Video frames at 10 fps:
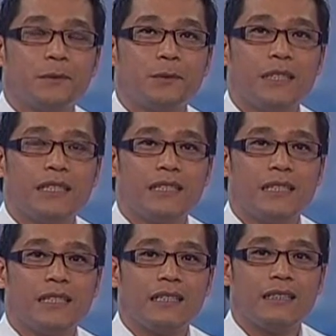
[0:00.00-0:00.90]
was
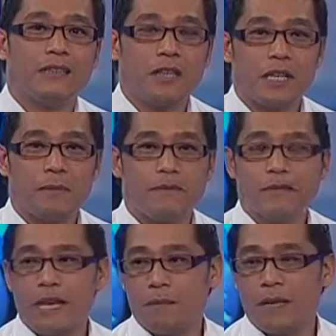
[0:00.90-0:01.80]
developed
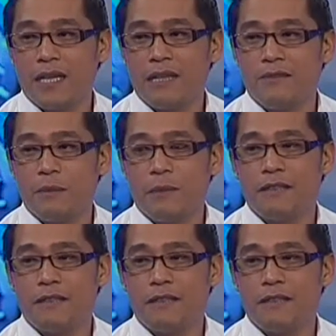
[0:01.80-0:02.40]
by a Vibal